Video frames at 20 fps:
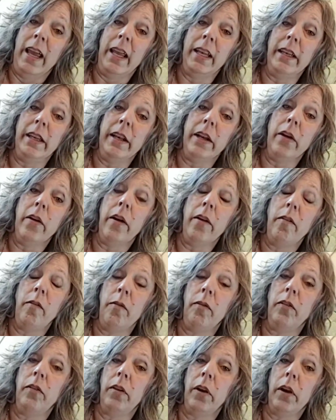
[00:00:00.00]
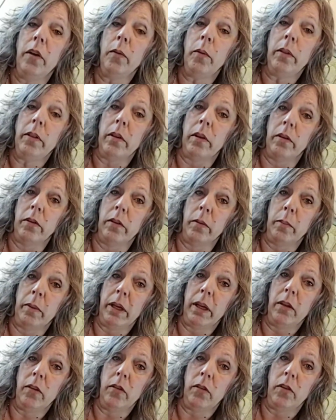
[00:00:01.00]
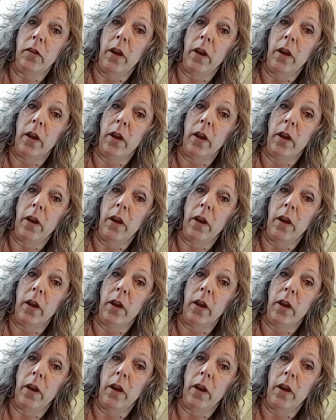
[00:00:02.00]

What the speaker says: And you know, I've shared with you the biggest